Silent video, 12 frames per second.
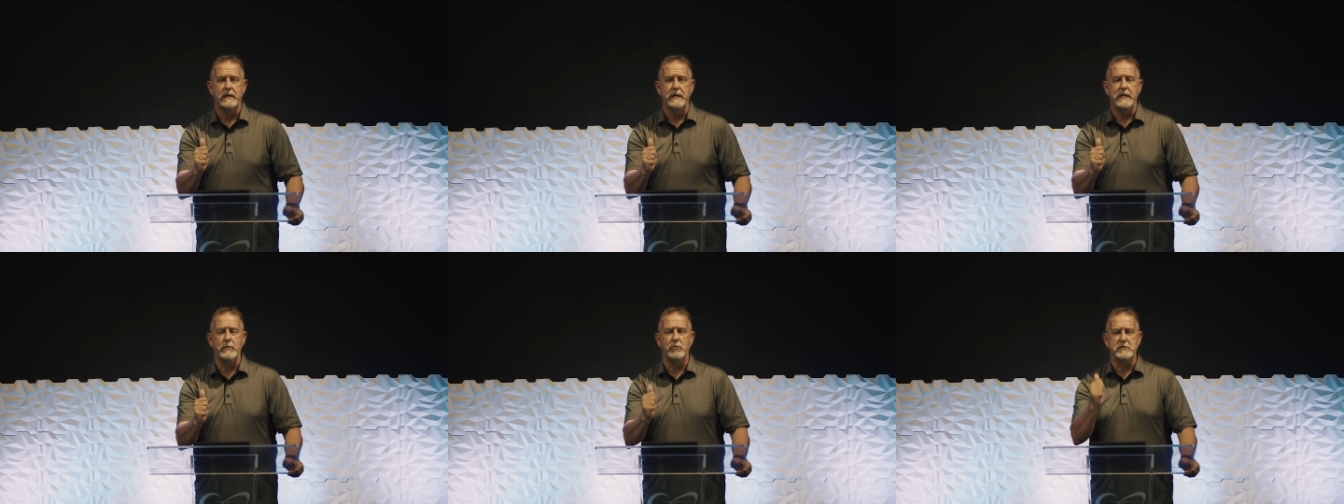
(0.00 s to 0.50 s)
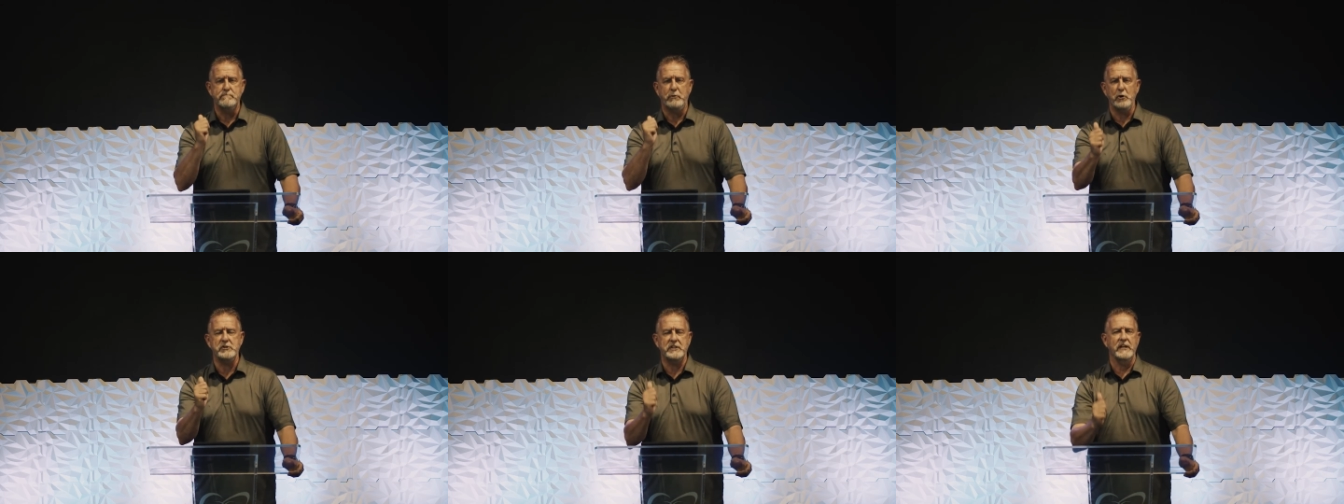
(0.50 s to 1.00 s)
He was
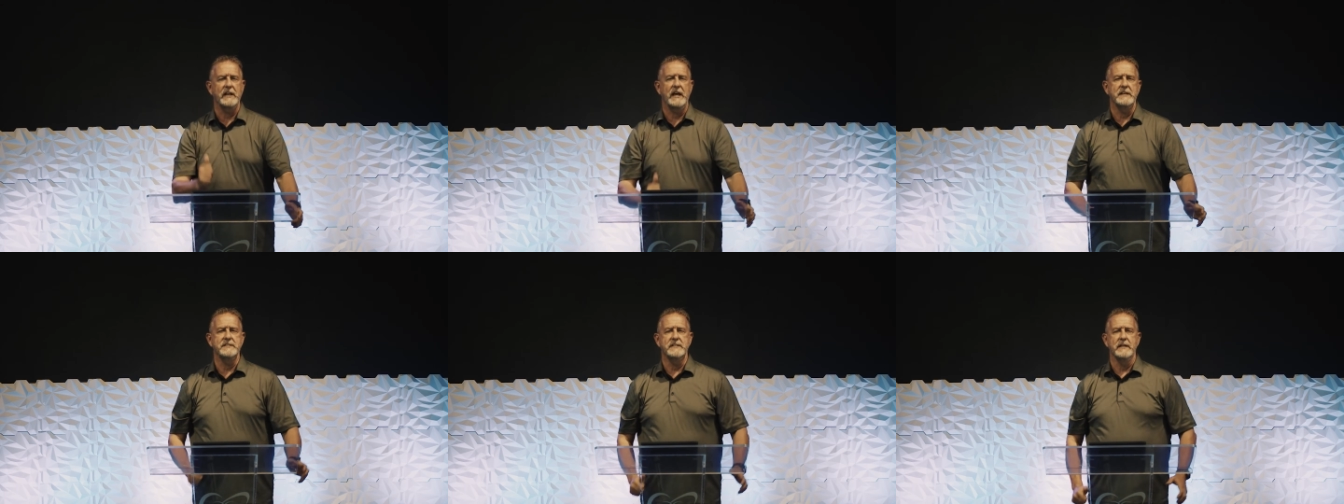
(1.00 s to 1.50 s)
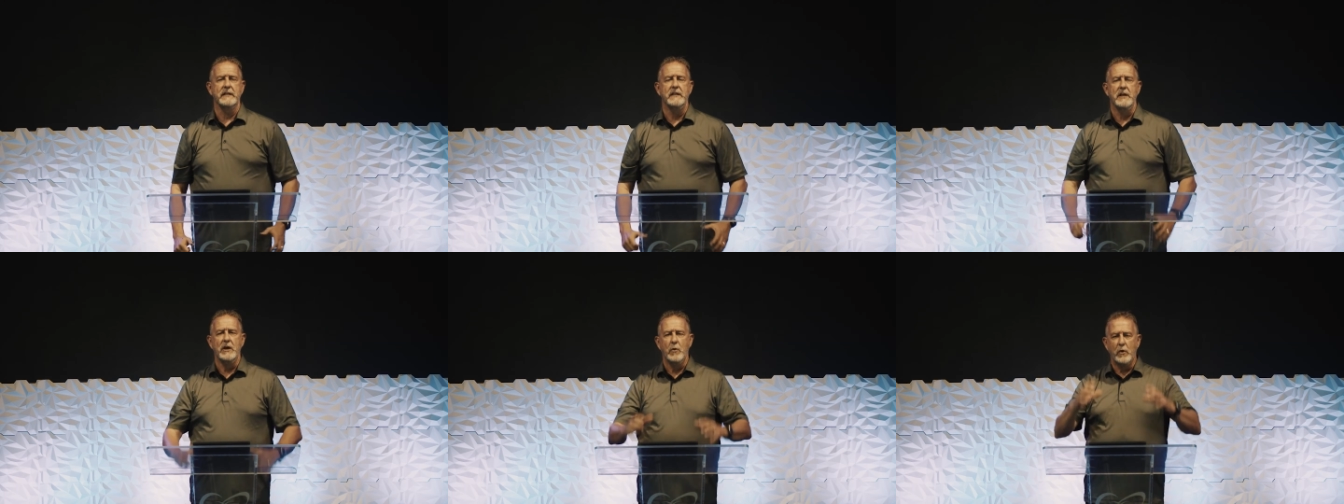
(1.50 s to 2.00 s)
personalizing it.
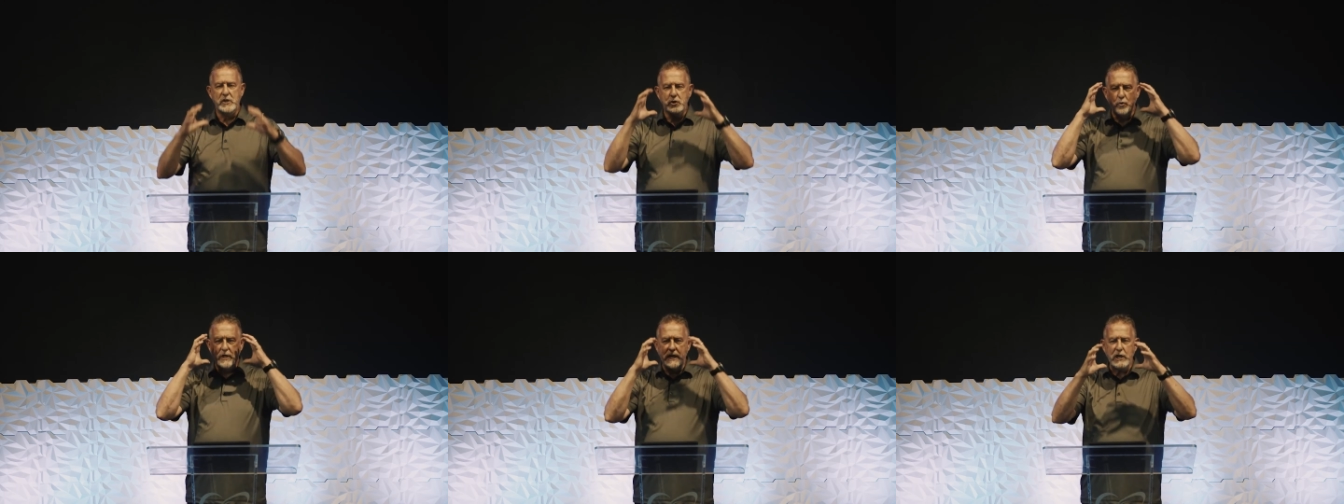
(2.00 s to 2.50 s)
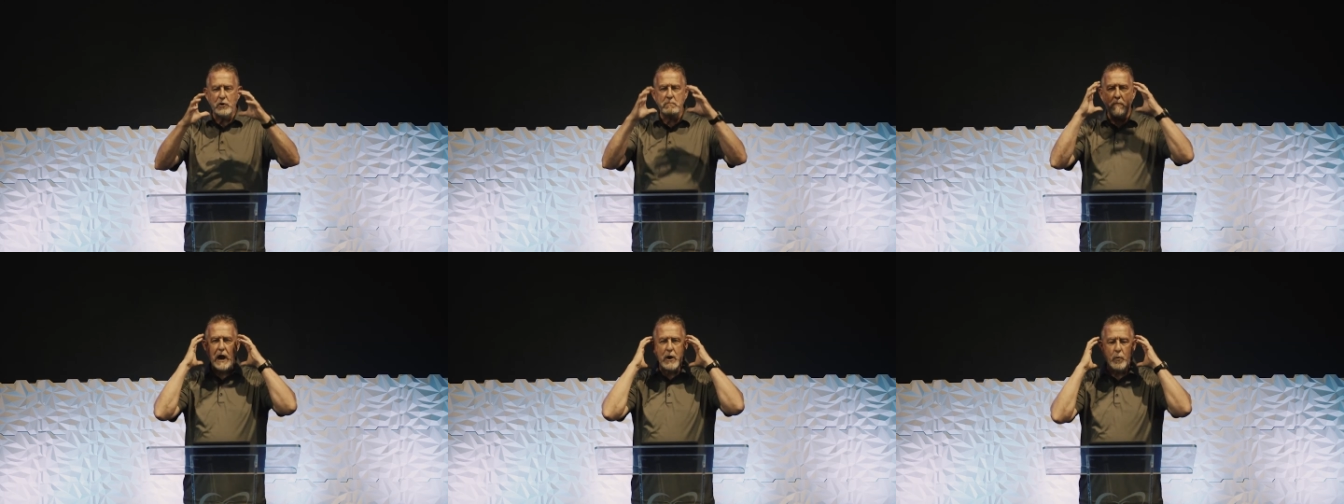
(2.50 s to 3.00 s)
When you hear
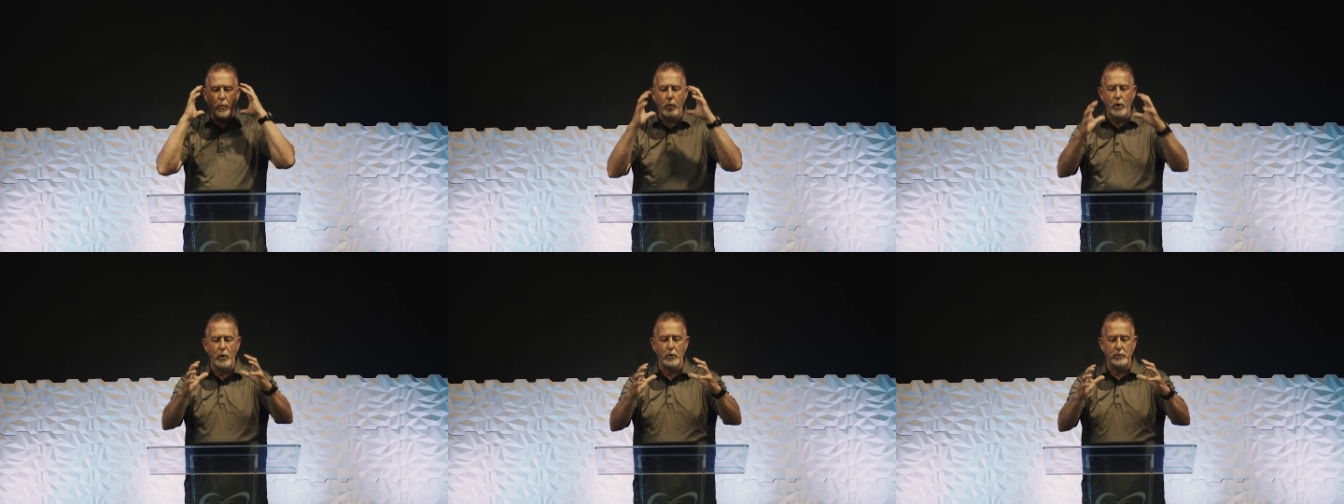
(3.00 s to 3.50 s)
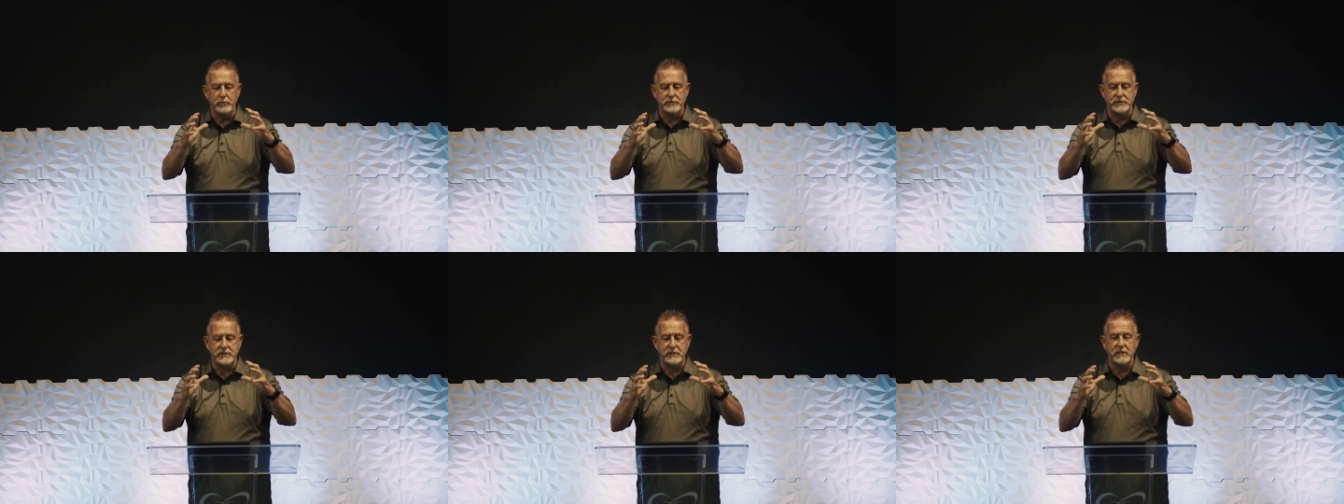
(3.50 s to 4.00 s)
my
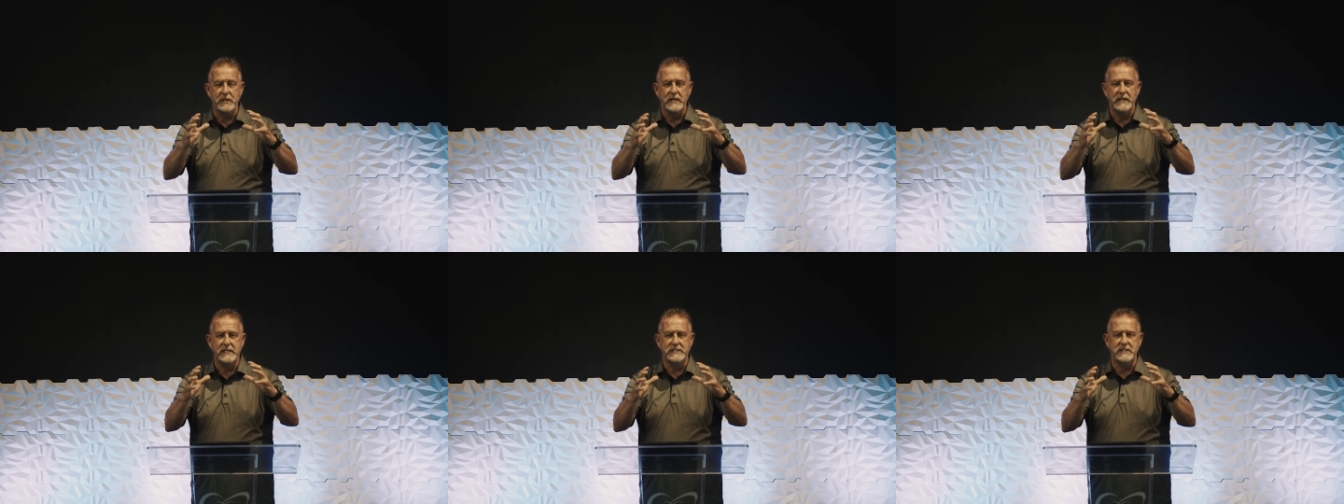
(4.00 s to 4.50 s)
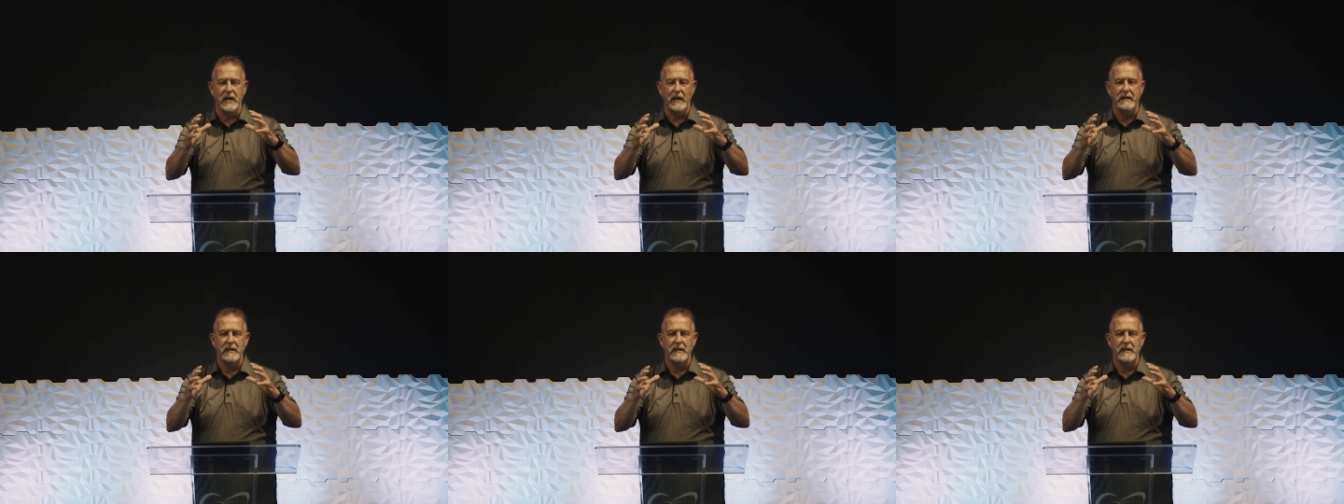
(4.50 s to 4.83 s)
words, he said,